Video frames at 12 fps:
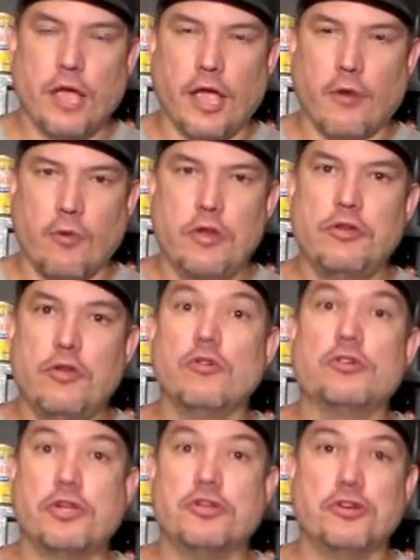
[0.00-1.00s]
and we
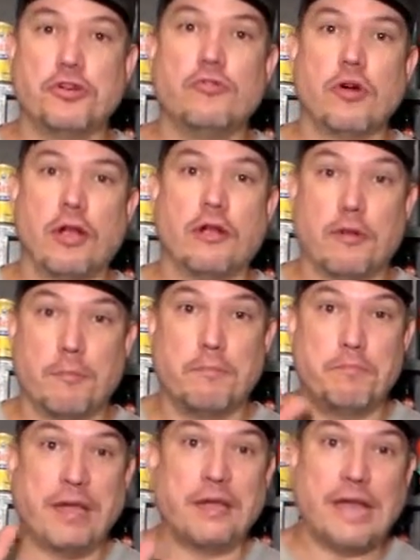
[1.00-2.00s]
knew she chewed on it
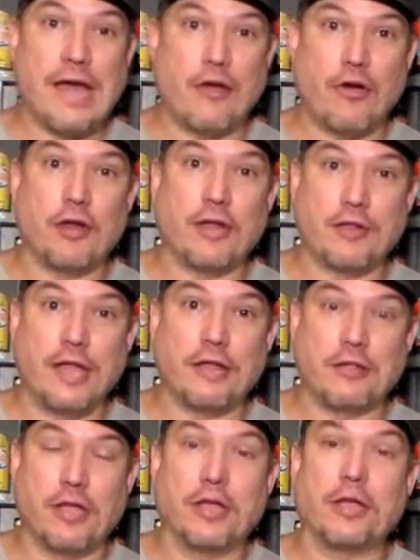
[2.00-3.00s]
and bit down on the
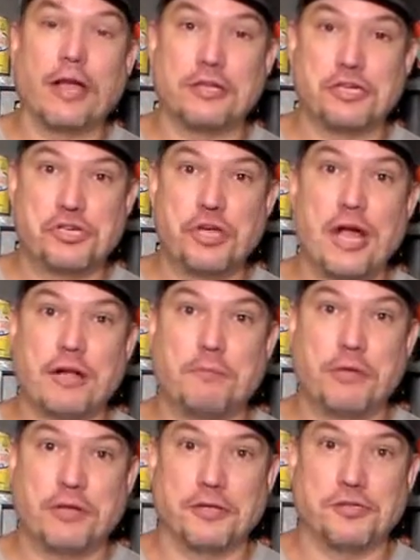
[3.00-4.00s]
dang thing and got
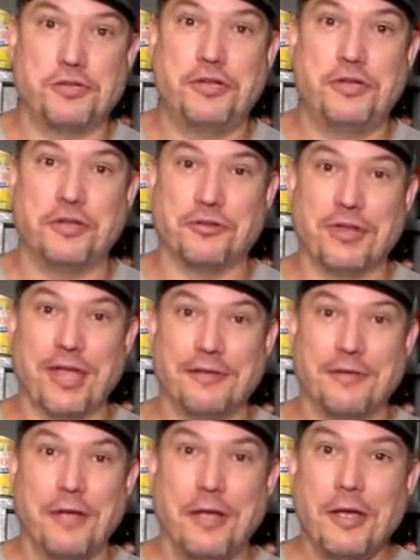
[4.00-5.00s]
shocked because she just, like,